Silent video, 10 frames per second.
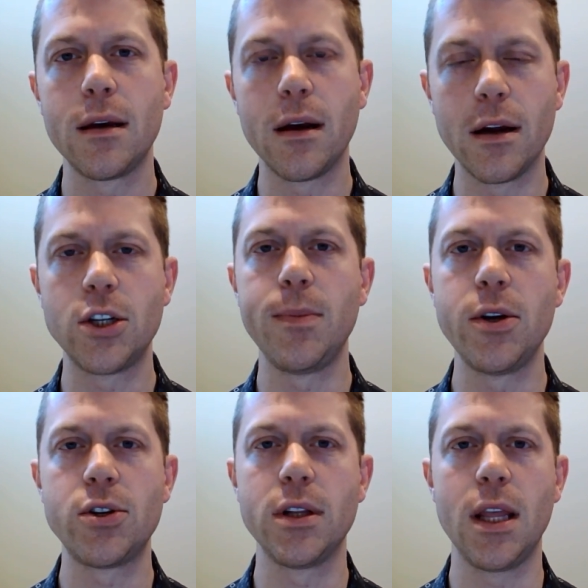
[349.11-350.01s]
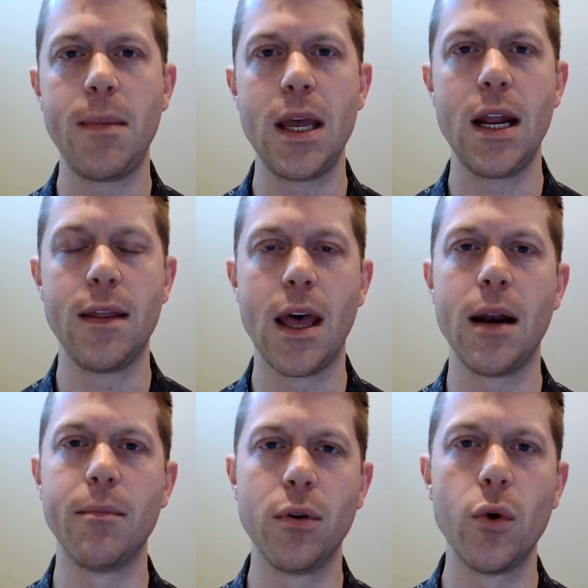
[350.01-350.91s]
contribution limit and
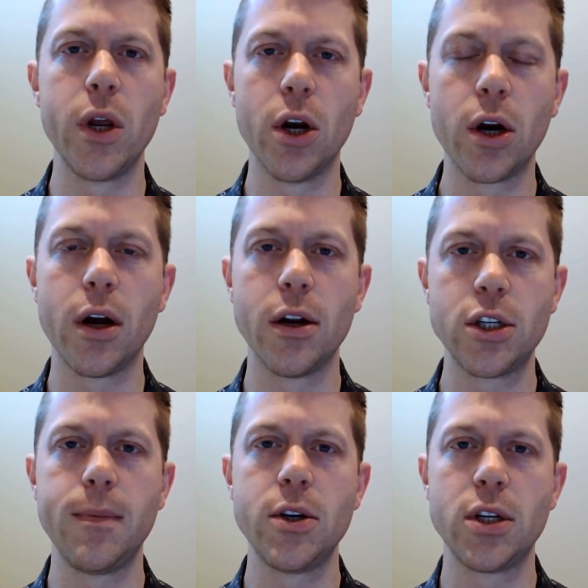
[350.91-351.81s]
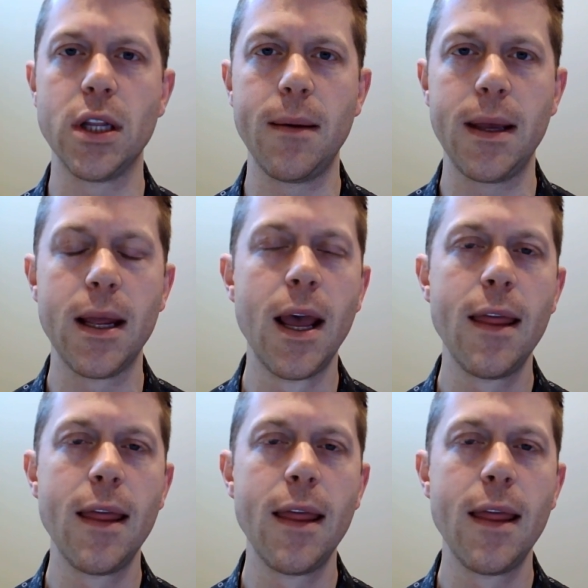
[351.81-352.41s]
that employer contribution limit.